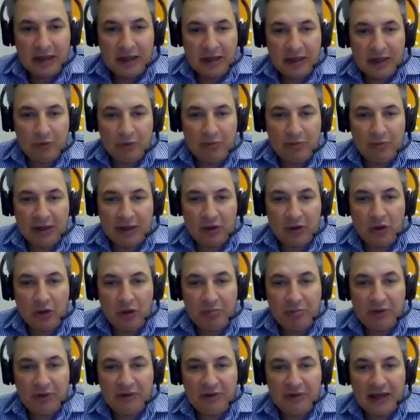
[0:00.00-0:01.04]
It would make a
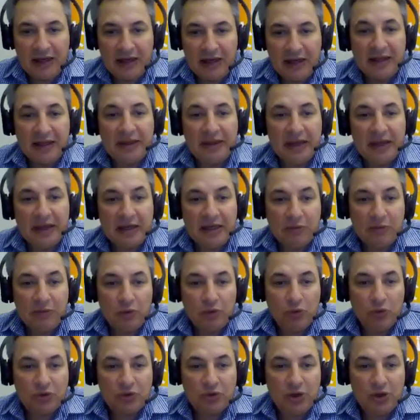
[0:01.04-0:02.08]
copy of that. Then it
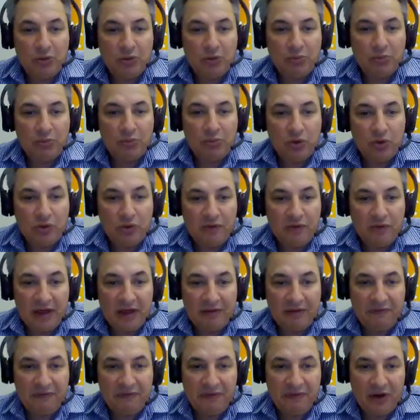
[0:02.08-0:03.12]
would also move
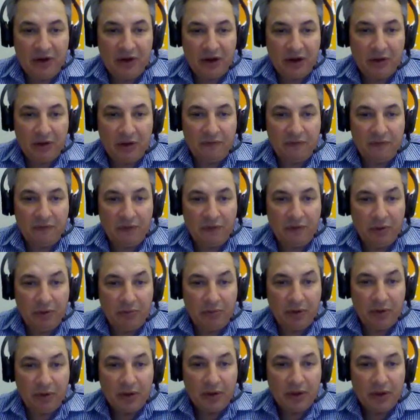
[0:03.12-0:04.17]
that file
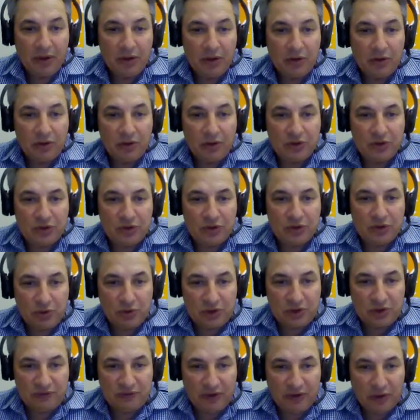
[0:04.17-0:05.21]
from the
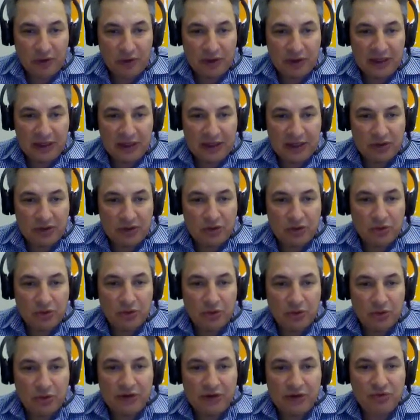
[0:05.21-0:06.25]
source folder
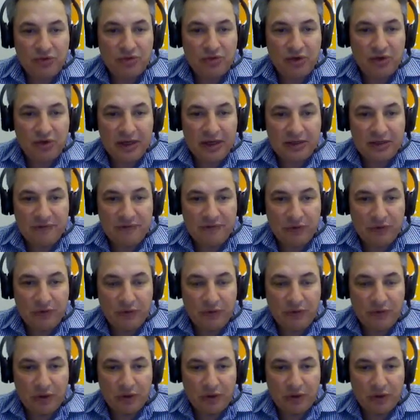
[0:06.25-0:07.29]
into a
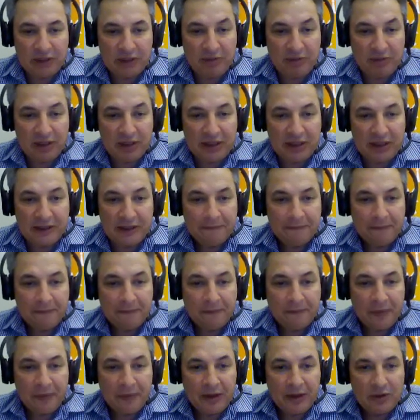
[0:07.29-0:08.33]
transferred folder. Typically,
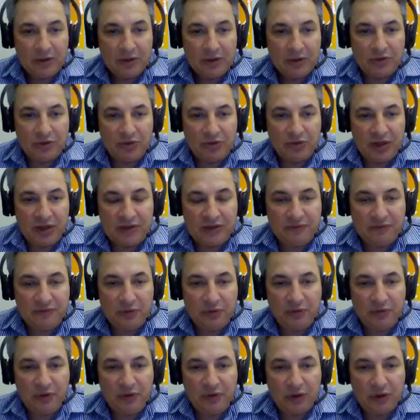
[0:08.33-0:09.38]
the
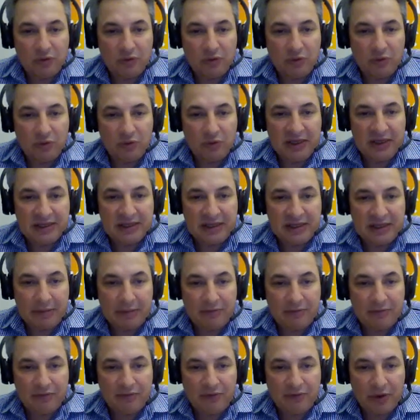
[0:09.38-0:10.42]
transferred folder would be a
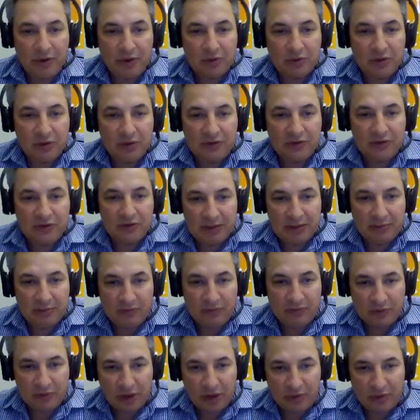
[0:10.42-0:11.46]

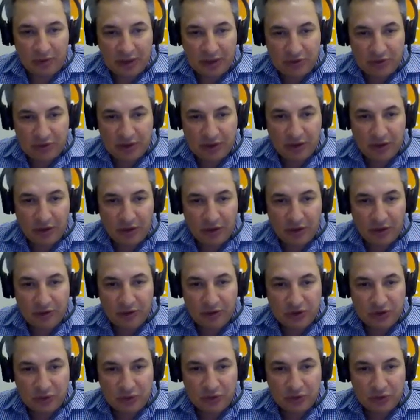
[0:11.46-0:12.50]
subdirectory of
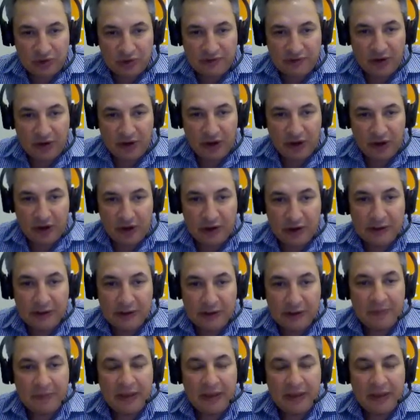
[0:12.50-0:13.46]
the source file.